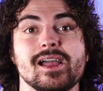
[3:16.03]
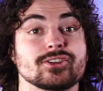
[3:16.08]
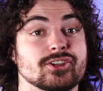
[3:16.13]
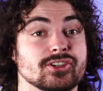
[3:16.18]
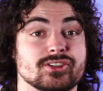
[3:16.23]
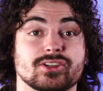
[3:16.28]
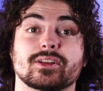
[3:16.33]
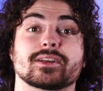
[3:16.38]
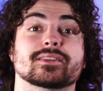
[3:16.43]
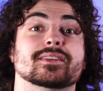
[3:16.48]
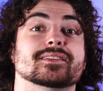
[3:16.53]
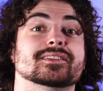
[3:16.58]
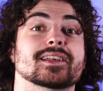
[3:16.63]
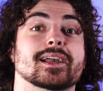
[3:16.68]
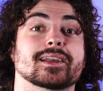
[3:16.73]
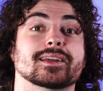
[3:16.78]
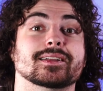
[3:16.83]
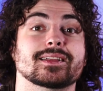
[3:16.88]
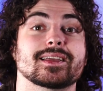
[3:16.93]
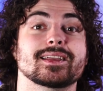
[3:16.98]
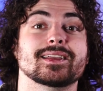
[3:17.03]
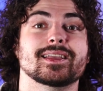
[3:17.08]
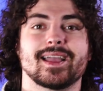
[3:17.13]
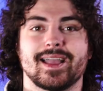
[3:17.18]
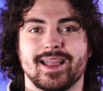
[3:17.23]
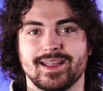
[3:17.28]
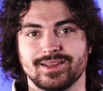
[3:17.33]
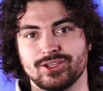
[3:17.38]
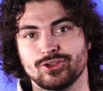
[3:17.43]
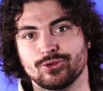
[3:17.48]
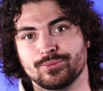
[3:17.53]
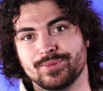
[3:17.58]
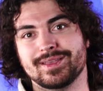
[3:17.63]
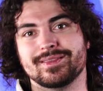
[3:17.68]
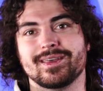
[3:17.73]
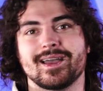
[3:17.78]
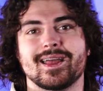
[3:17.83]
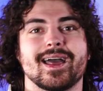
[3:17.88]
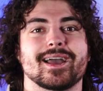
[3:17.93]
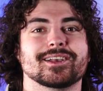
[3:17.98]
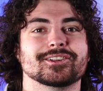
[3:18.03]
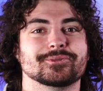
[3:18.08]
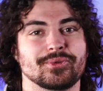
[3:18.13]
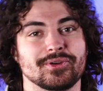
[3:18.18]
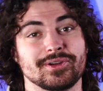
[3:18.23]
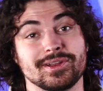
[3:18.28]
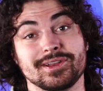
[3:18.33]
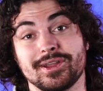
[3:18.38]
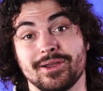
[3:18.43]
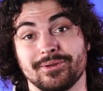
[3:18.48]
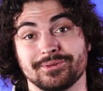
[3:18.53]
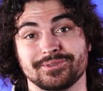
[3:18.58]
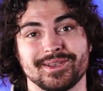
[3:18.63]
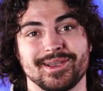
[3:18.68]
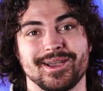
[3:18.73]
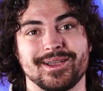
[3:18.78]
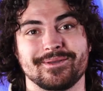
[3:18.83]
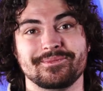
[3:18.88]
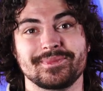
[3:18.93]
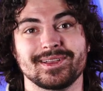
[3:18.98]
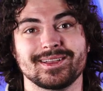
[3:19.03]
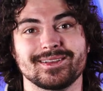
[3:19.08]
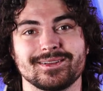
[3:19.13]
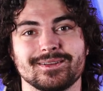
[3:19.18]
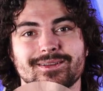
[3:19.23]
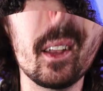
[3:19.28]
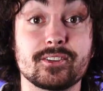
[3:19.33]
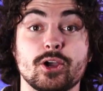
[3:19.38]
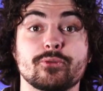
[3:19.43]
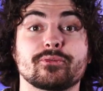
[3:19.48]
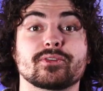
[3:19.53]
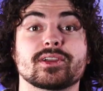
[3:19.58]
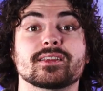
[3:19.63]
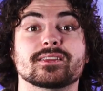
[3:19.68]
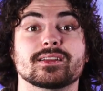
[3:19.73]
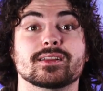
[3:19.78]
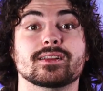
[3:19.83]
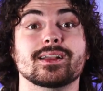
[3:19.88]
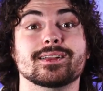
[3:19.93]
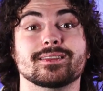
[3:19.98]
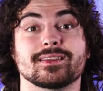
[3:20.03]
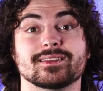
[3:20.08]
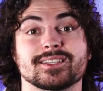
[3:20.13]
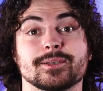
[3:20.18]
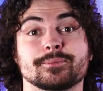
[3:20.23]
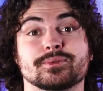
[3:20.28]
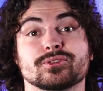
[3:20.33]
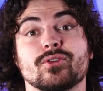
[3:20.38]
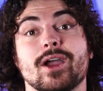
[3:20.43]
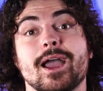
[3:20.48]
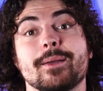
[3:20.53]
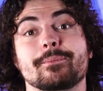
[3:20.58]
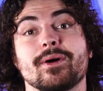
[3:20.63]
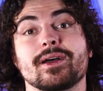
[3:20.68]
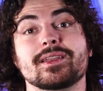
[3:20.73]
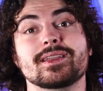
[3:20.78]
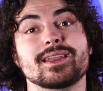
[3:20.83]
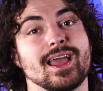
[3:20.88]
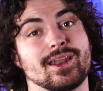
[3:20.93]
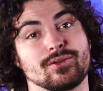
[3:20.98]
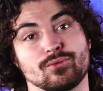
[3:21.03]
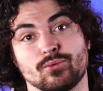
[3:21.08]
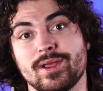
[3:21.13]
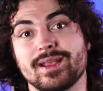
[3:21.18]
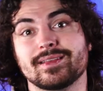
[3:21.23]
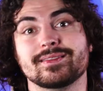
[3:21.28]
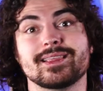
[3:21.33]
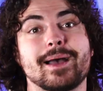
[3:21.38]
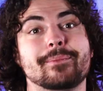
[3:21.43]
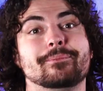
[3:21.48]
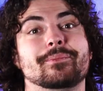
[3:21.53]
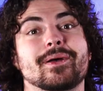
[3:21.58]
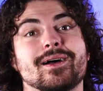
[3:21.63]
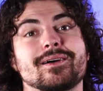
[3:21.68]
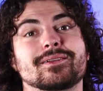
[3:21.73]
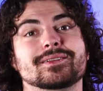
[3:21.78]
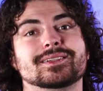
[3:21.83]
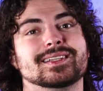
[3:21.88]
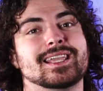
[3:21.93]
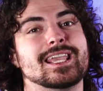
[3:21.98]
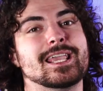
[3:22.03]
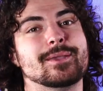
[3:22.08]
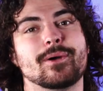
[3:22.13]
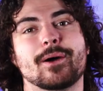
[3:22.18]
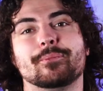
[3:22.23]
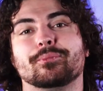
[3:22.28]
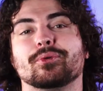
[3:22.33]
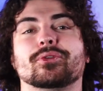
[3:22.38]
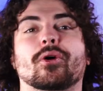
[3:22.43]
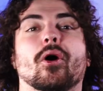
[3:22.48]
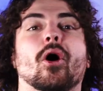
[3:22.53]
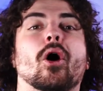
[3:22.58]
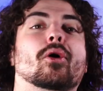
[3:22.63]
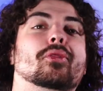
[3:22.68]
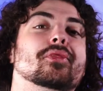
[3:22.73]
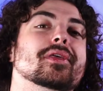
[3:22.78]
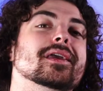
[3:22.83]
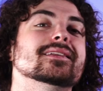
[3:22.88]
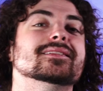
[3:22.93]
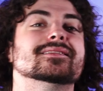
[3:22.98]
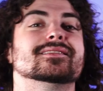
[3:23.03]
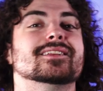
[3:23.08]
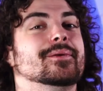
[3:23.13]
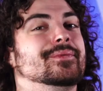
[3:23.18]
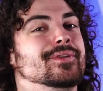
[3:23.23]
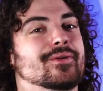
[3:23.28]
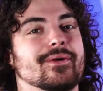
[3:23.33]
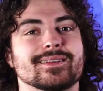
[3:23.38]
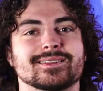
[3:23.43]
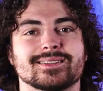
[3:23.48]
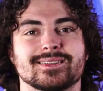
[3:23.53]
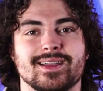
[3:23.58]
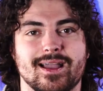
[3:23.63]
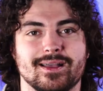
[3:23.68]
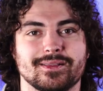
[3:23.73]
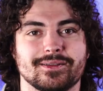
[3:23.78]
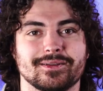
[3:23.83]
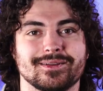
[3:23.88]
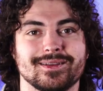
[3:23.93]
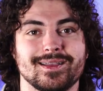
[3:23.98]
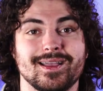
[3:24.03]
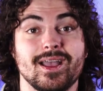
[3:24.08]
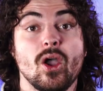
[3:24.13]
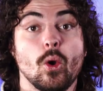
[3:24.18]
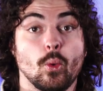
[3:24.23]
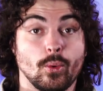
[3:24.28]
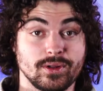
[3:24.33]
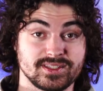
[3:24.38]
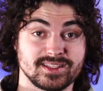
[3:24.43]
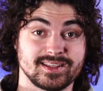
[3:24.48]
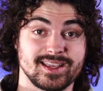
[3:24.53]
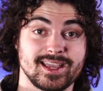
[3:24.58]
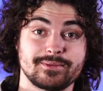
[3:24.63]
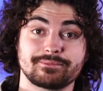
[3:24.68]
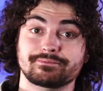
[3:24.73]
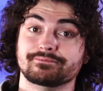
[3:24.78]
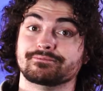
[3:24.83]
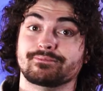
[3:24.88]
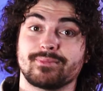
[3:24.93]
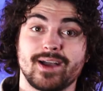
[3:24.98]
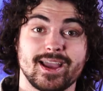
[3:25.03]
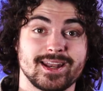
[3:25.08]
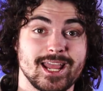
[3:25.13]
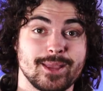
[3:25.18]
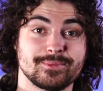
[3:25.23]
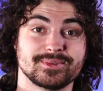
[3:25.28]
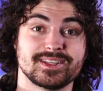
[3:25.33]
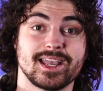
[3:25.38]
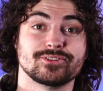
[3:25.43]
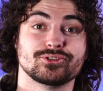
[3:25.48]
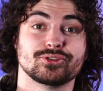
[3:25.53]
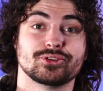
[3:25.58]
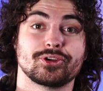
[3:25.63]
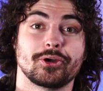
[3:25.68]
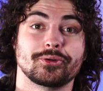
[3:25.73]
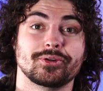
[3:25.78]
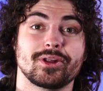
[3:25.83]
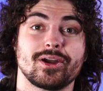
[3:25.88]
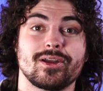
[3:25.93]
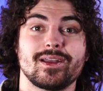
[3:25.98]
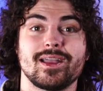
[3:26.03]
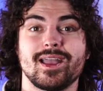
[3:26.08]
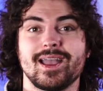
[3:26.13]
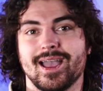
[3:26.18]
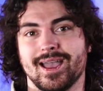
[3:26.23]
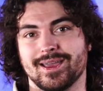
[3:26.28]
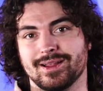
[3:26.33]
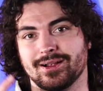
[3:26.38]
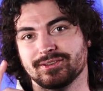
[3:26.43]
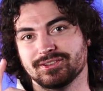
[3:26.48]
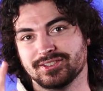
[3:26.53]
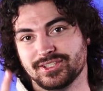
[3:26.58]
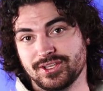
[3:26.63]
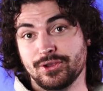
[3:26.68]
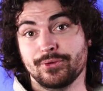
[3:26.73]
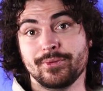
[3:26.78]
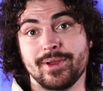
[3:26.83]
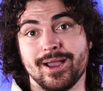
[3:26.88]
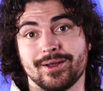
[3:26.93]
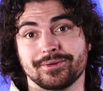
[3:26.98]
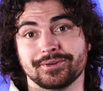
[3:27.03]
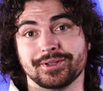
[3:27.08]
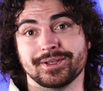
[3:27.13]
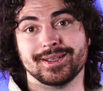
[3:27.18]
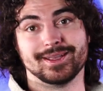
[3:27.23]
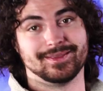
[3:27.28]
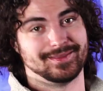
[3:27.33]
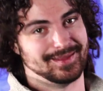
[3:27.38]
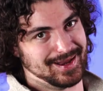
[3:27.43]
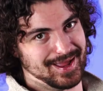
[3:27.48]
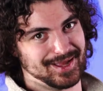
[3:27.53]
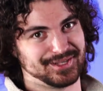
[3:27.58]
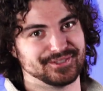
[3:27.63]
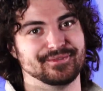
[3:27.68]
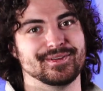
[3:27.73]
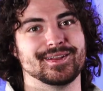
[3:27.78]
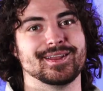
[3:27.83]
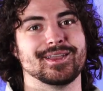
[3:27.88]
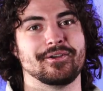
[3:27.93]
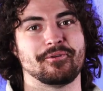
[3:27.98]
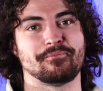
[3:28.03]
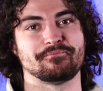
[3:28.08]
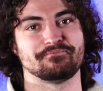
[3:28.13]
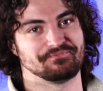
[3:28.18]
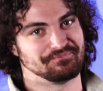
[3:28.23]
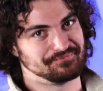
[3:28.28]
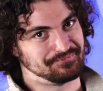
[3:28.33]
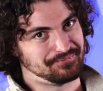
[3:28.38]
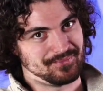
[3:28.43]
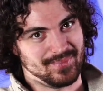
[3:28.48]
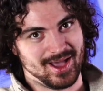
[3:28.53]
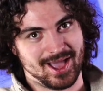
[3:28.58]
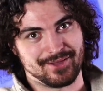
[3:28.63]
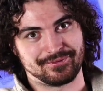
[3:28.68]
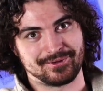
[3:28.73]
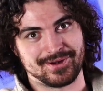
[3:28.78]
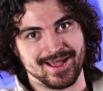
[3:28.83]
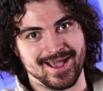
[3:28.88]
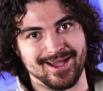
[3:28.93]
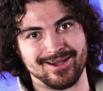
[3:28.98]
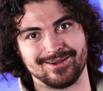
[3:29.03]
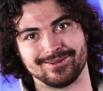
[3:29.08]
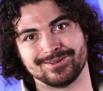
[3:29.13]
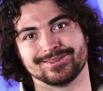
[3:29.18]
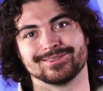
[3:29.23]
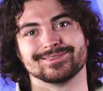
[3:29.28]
Just click the second link and you'll be that expert in no time. And don't forget to click the subscribe button and ring that bell to keep up with all things WS Tyler. Once again, my name's Andrew Kotlar, and I'll see you around in the next video. Bye for now.